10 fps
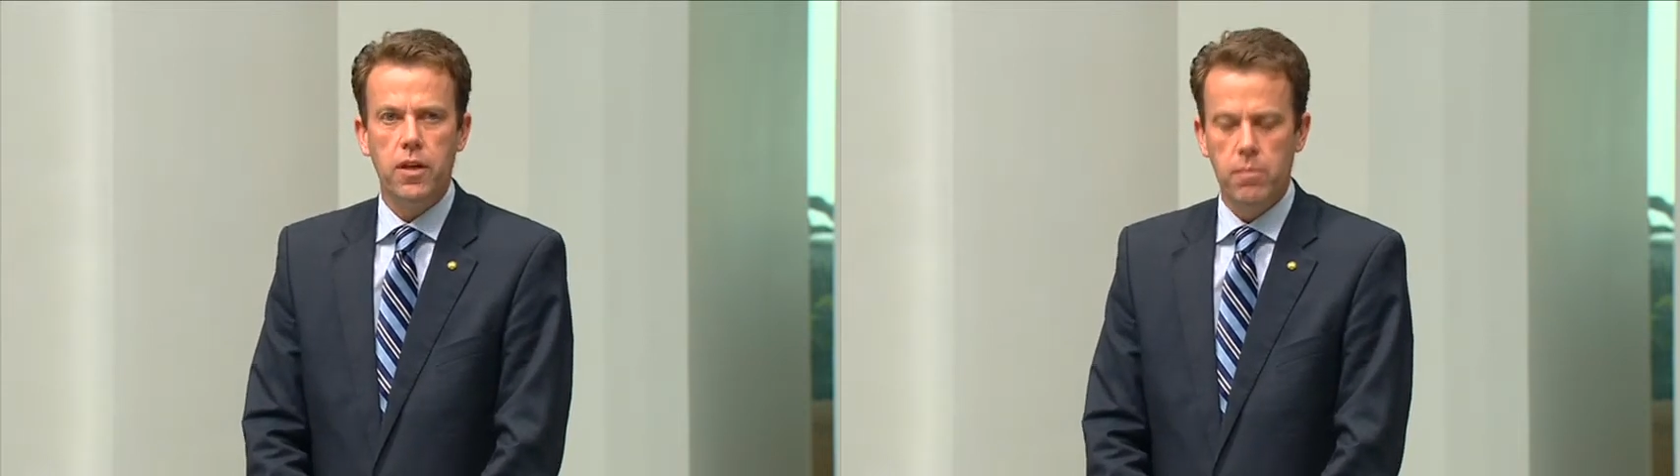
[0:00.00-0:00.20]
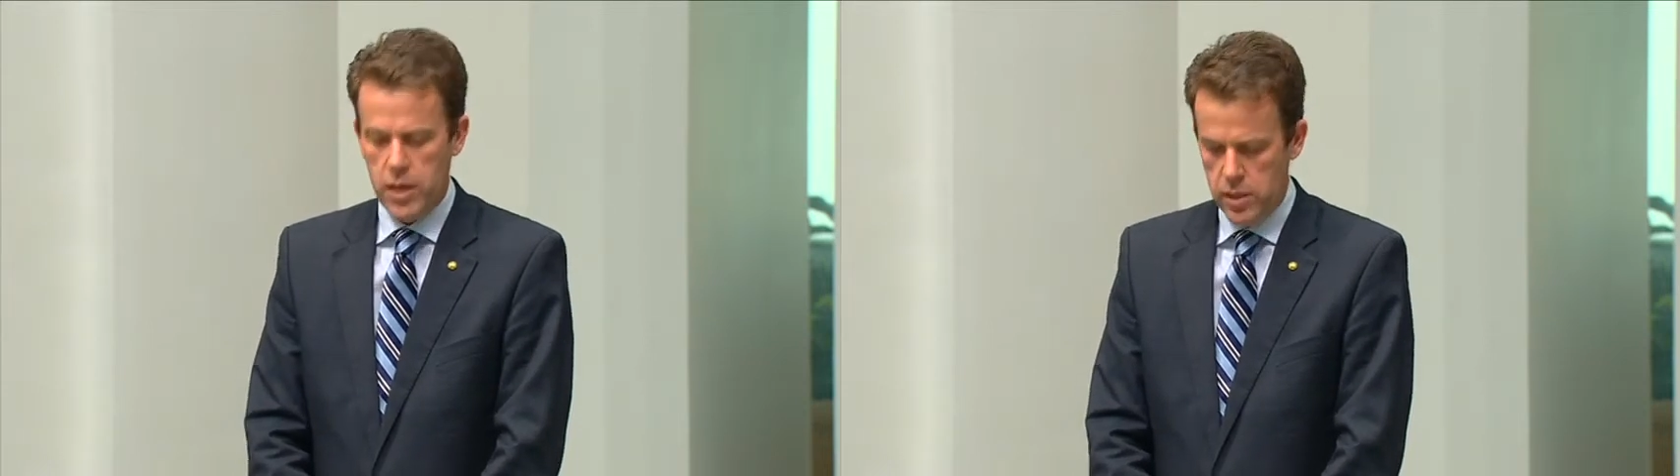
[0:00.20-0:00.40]

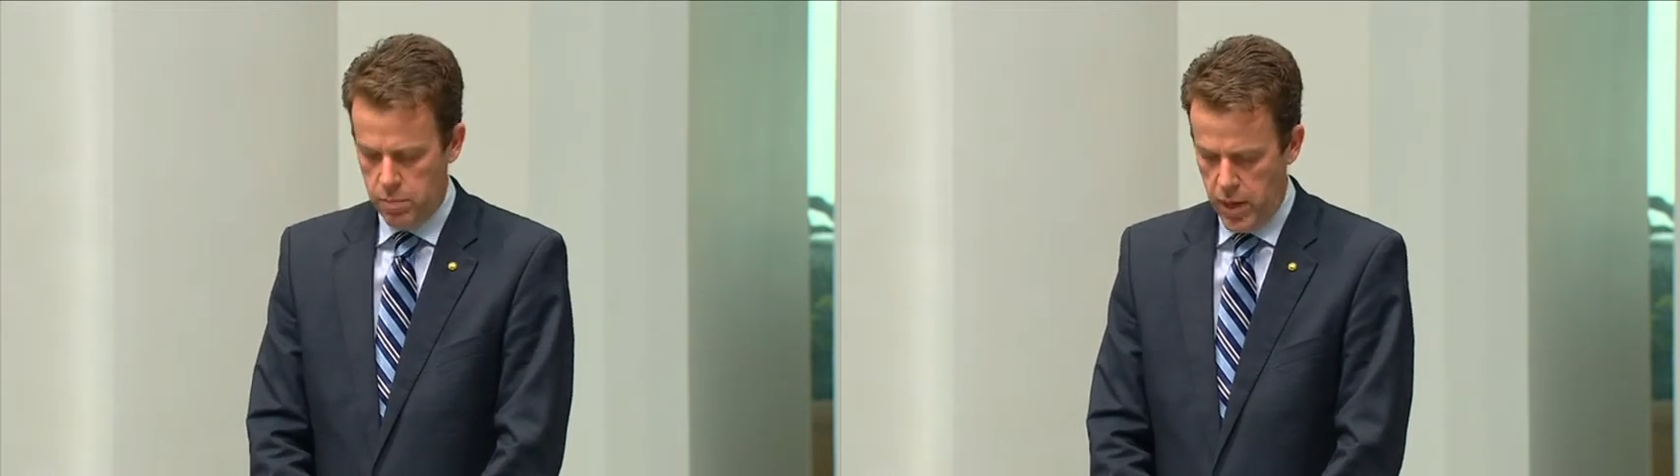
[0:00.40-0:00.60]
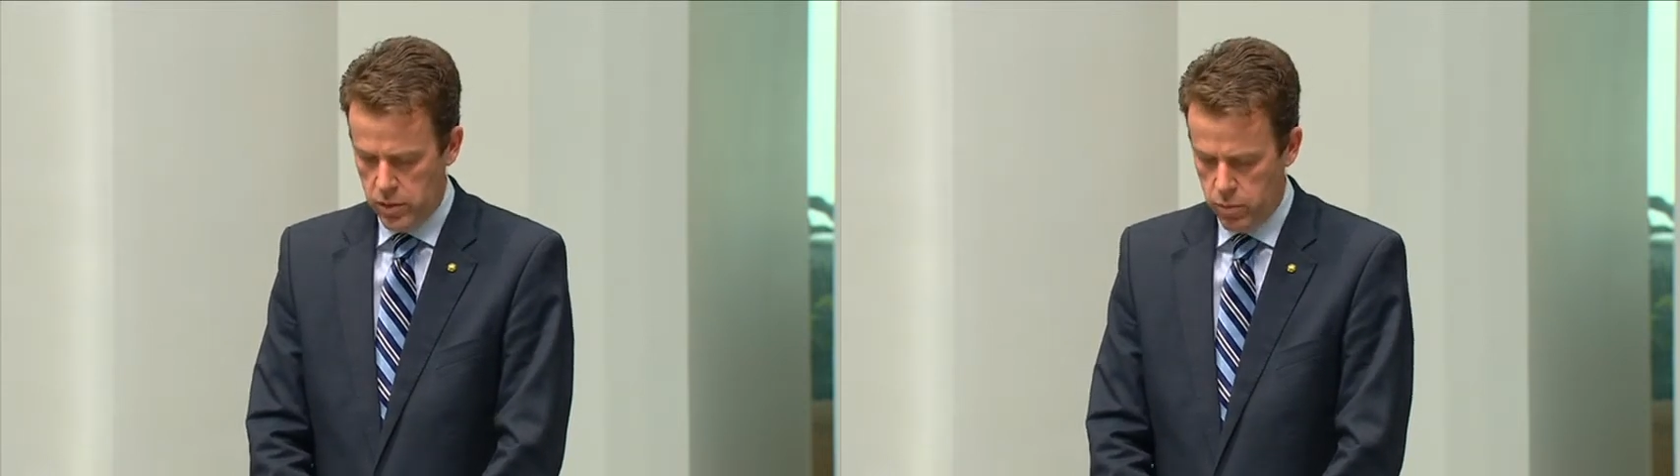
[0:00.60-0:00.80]
committee's
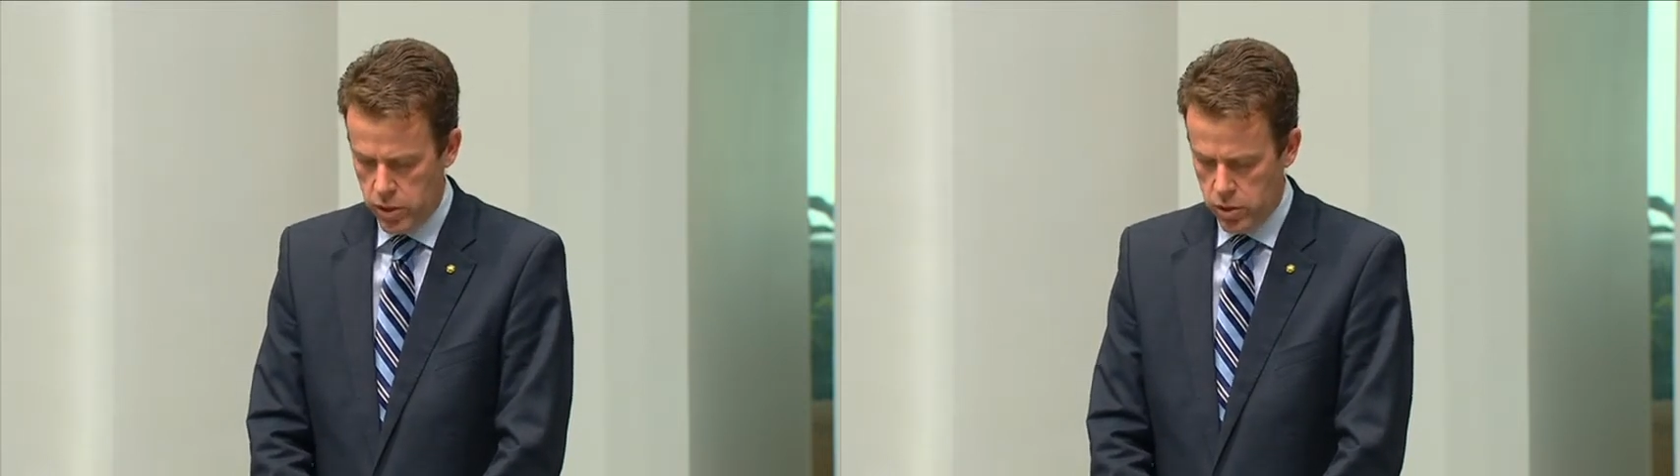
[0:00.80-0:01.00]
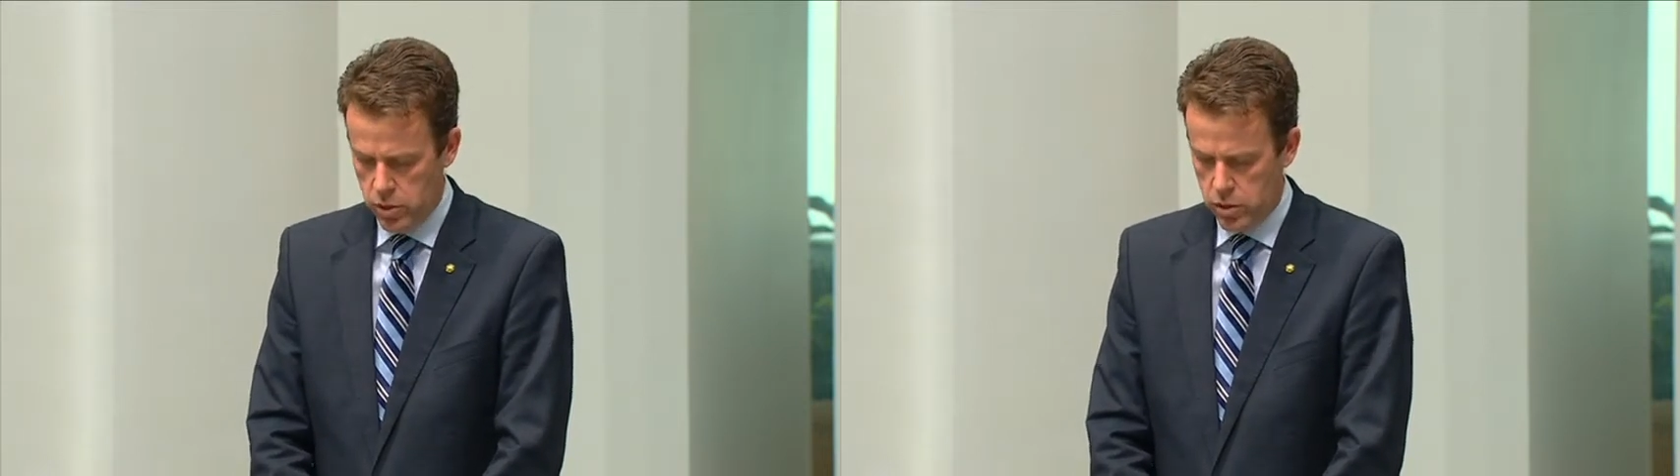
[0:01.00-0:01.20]
best
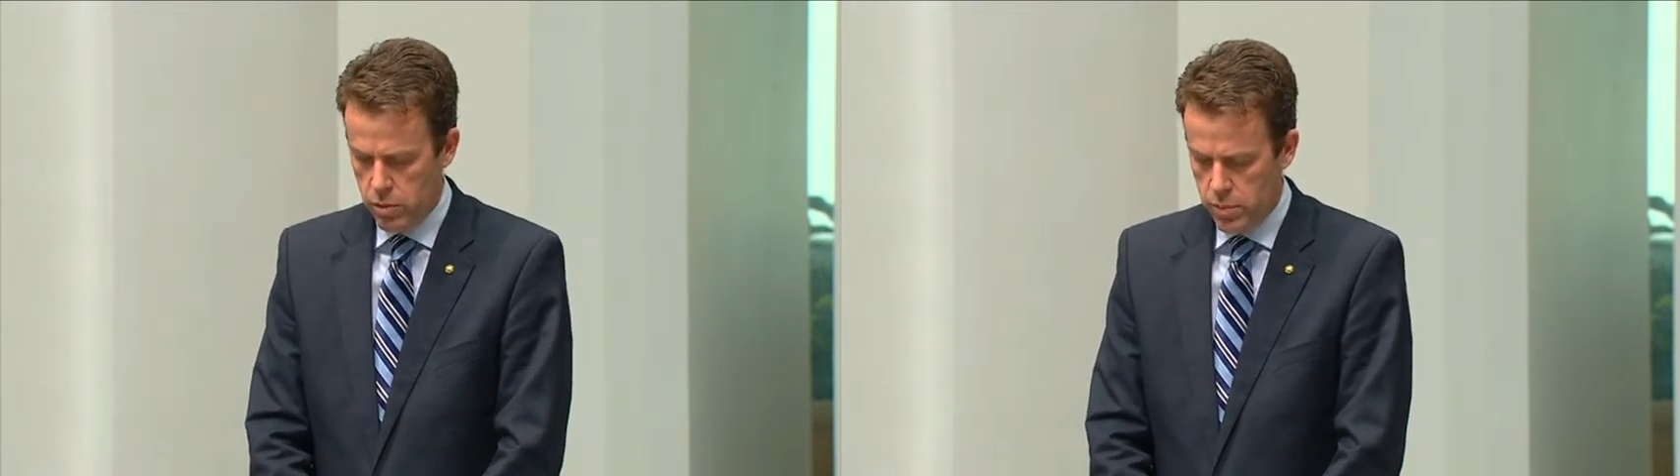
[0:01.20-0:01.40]
wishes to